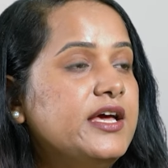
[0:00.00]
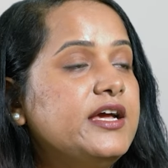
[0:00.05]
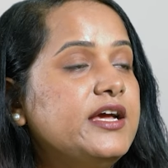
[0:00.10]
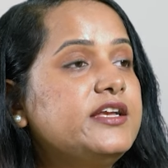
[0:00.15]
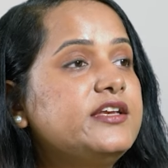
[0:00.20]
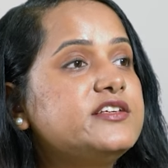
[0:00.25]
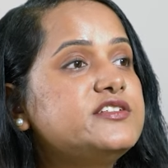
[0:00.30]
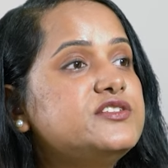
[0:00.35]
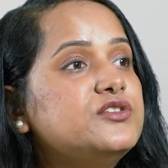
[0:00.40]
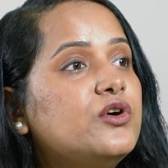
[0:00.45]

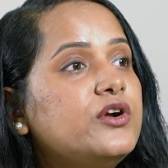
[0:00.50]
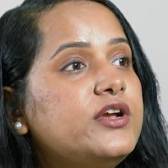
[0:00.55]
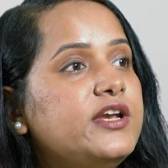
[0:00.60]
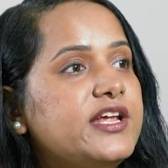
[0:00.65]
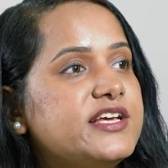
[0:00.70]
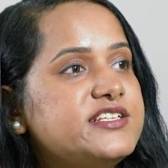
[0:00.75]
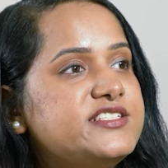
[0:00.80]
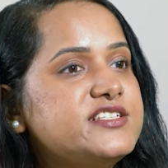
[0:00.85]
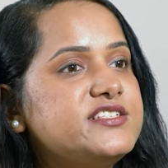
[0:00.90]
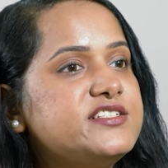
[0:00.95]
it is not
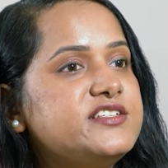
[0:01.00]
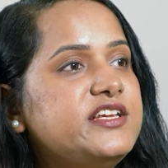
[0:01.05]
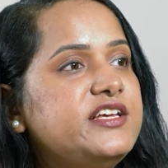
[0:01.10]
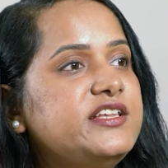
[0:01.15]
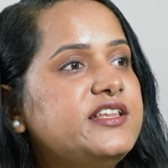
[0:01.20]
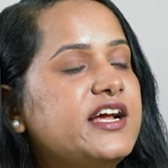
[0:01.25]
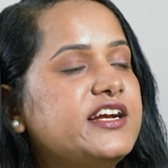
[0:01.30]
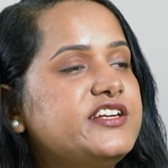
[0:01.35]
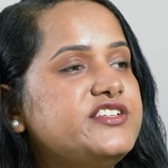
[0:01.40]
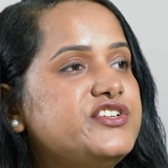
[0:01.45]
necessary
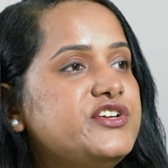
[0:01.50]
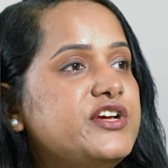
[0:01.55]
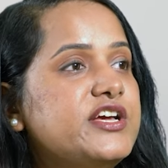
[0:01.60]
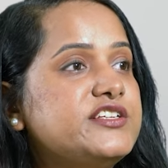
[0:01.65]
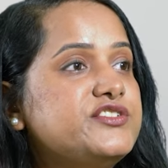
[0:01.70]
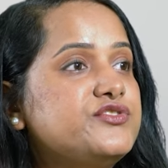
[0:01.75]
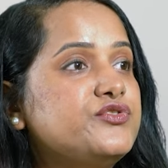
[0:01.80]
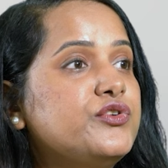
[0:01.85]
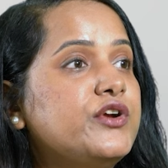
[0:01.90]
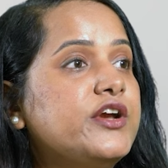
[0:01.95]
that she
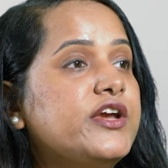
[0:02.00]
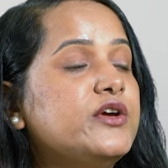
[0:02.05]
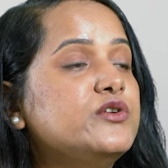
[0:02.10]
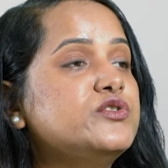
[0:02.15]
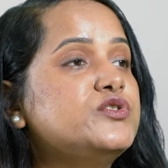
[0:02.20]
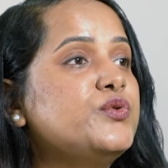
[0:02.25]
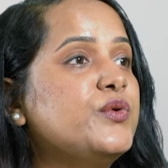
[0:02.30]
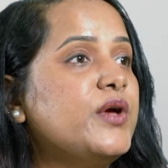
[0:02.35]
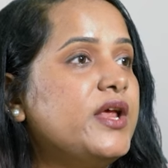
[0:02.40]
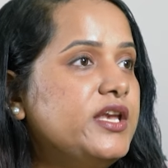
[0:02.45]
has to
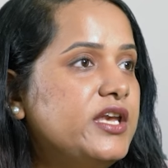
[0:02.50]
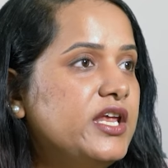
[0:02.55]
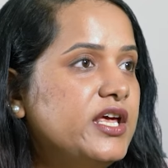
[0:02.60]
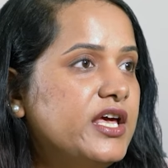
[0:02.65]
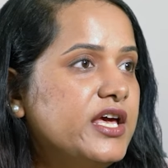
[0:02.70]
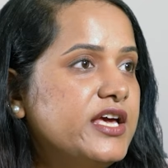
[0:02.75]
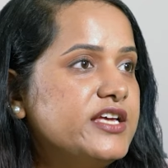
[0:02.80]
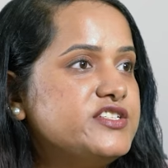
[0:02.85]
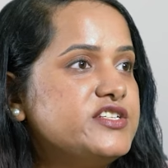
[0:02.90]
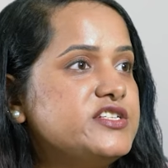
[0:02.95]
reduce 20
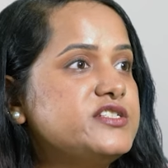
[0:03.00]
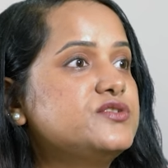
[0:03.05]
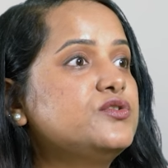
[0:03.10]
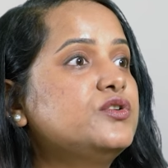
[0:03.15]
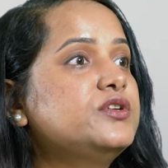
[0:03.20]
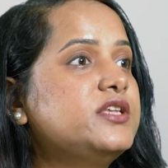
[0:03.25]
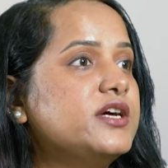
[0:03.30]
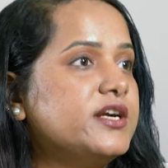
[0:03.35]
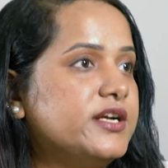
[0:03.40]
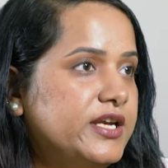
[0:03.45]
kg
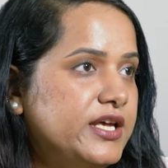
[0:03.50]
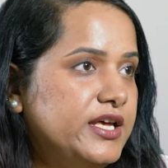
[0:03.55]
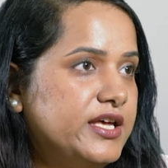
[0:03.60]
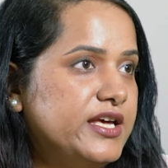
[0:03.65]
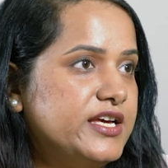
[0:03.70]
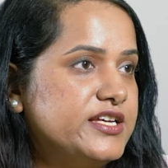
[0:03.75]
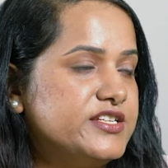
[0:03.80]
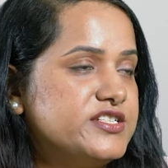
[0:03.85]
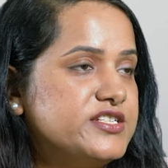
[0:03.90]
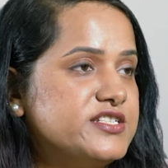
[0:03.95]
or 30
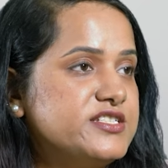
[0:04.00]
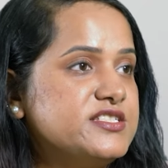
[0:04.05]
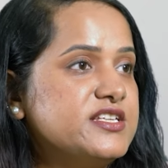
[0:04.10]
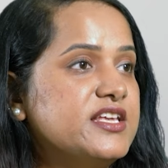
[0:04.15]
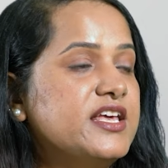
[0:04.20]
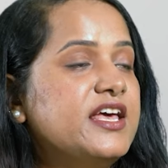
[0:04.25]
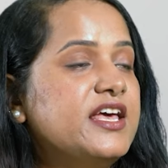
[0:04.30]
kg.